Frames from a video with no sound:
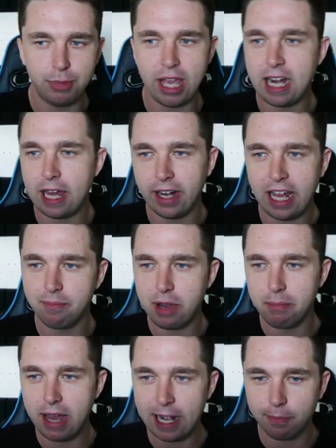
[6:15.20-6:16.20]
yeah, now that I have my
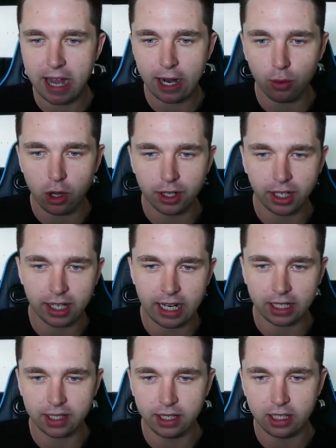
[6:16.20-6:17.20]
backpack wallet
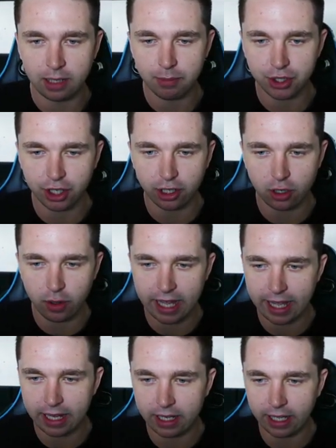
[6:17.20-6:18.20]
connected, I'm just going to go
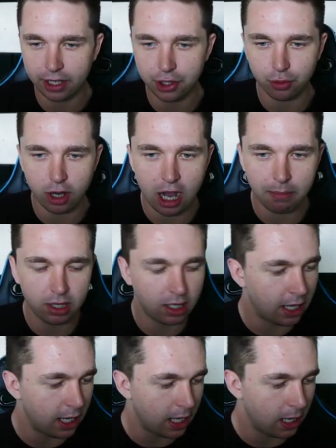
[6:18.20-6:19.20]
ahead and drop
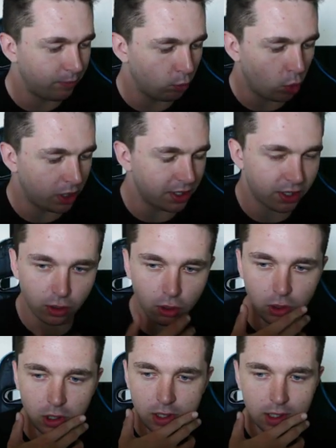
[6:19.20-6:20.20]
1
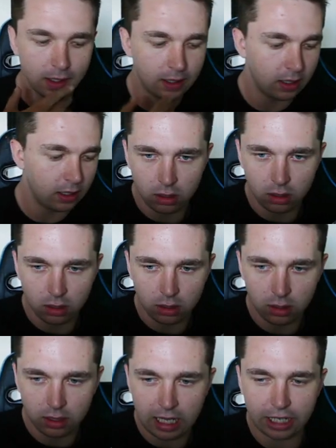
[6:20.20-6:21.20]
Sol.
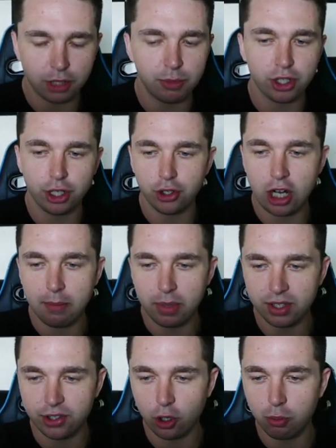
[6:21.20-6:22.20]
Actually, I'm just going to drop
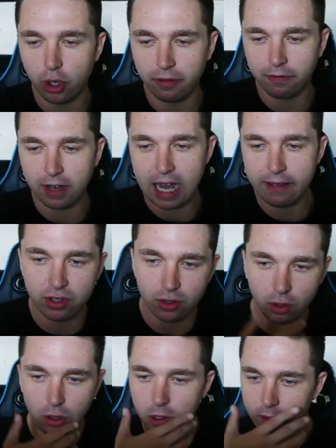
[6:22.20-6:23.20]
0.5
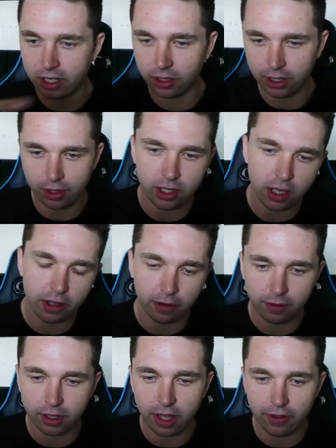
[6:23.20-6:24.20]
Sol, and then I'll use the other for
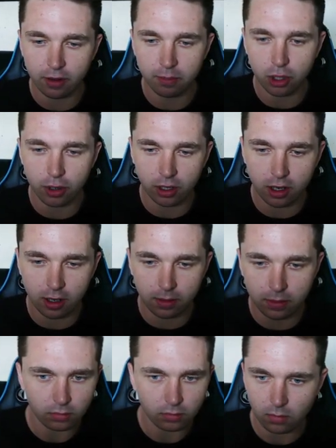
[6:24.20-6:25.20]
the other protocol.
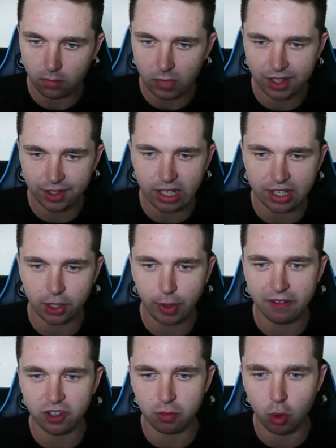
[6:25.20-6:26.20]
It says that we have
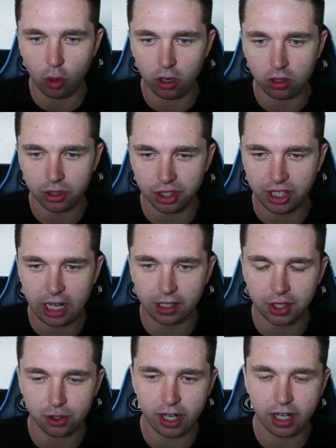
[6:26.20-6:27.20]
some Oracle
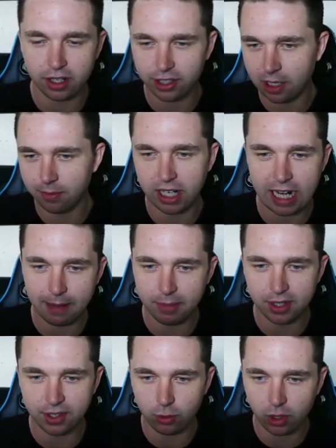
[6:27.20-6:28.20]
staleness right here, something that
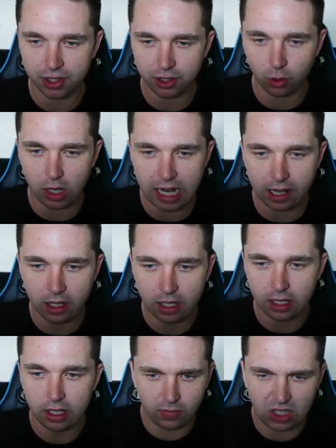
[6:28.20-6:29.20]
happens once in a while.
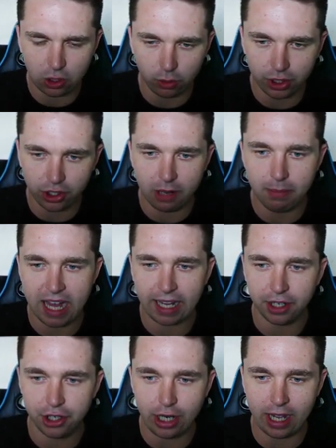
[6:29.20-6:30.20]
So we'll just come back and
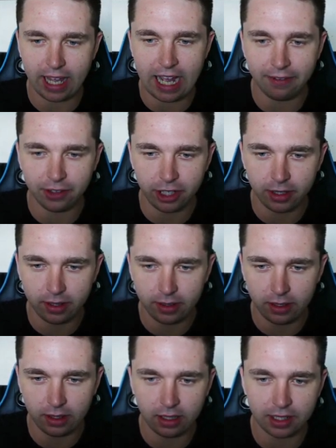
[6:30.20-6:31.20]
check after.
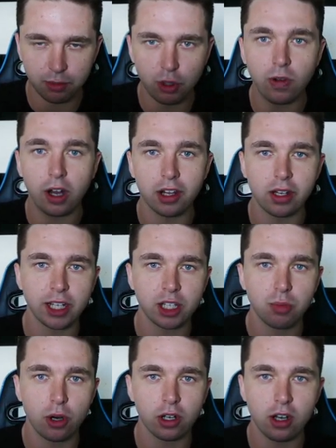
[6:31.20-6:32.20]
Let's move on to the next
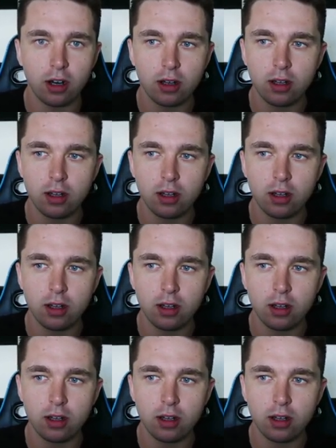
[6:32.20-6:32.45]
protocol.